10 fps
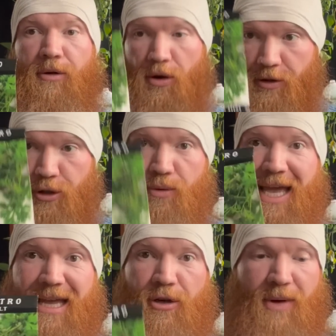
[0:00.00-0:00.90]
Although you
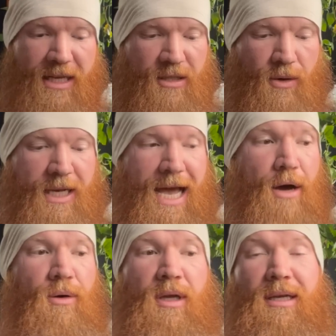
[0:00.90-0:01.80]
can direct sow it
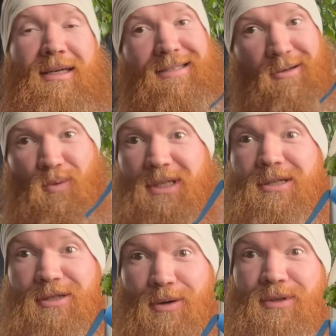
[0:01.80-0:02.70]
now, Winter
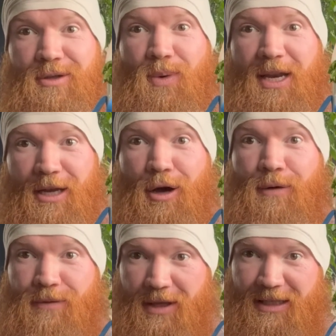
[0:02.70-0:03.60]
sowing's the way to go
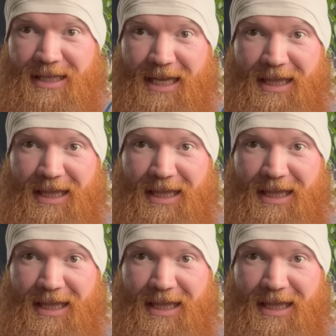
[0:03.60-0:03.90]
for things like